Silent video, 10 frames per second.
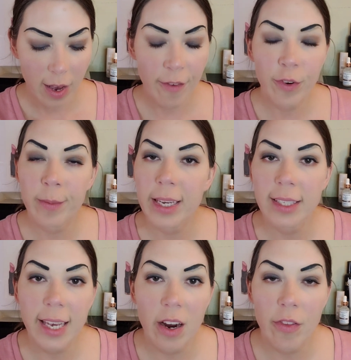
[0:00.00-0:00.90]
And for
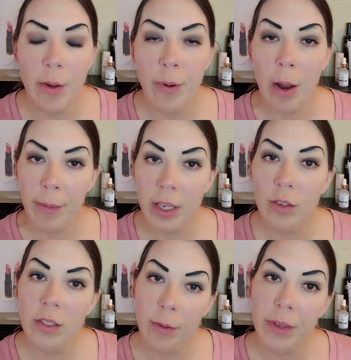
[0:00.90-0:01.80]
mascara, they probably
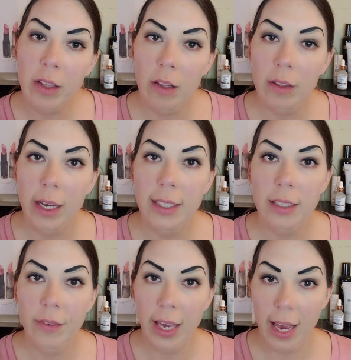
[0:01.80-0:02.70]
use something along the
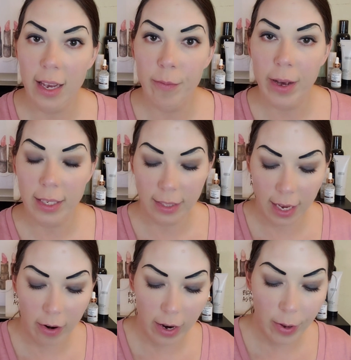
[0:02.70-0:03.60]
lines of Cake
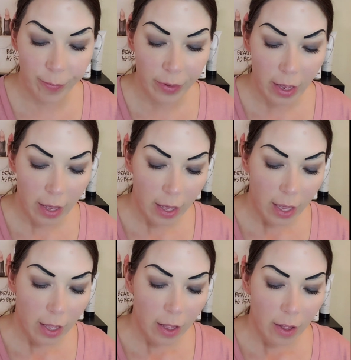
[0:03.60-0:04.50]
Mascara.
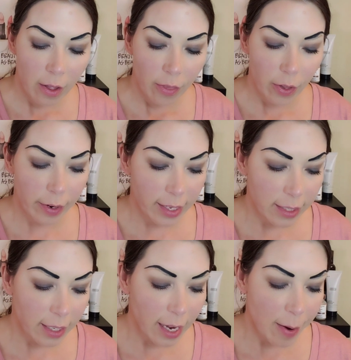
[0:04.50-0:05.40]
There
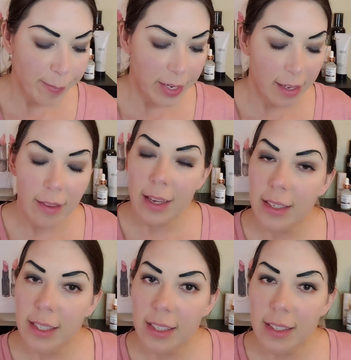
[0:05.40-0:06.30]
is a company
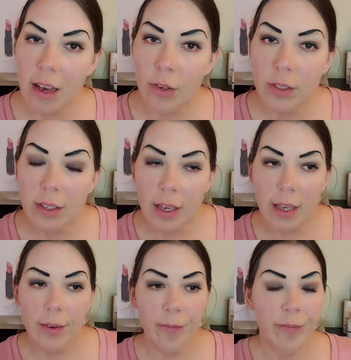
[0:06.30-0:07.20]
that sells
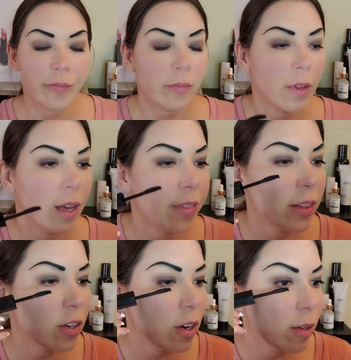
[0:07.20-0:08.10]
it. I
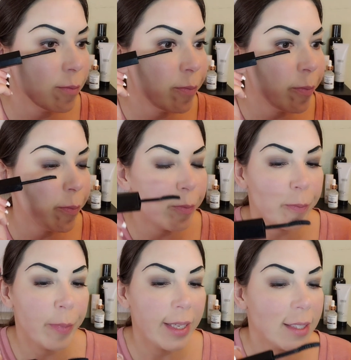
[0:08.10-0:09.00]
think they're called
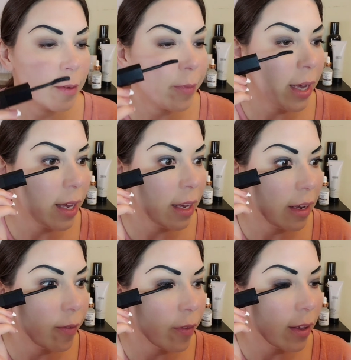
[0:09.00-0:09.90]

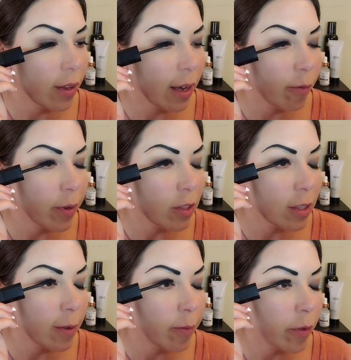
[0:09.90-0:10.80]
Besame. I think I've
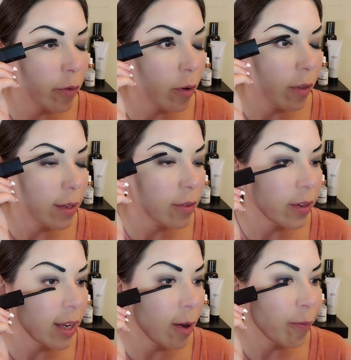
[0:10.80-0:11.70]
mentioned them before in this
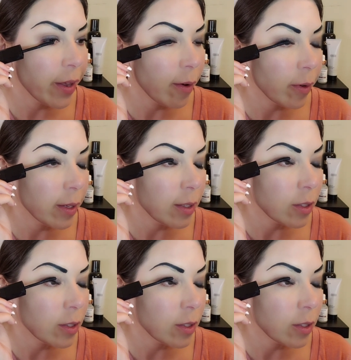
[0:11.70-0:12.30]
video. I'm not really